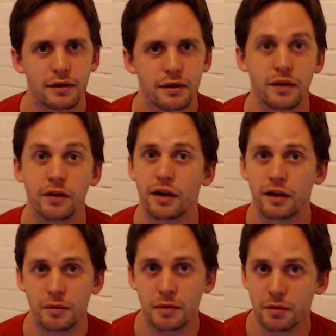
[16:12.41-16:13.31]
You're not
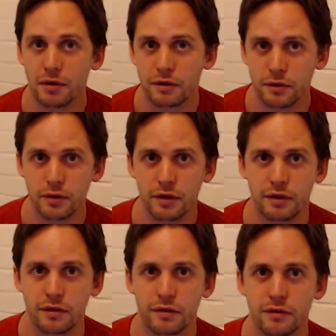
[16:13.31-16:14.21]
going to be able to do
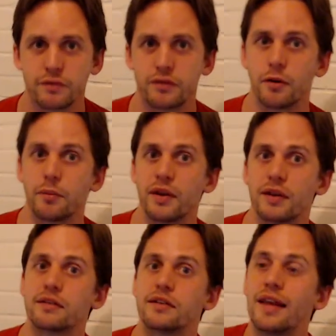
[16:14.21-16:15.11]
this
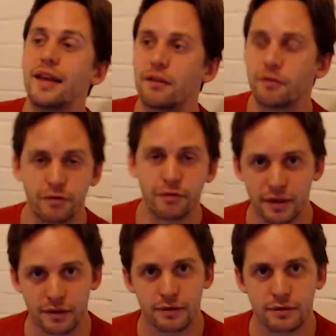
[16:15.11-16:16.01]
jumping 10 feet.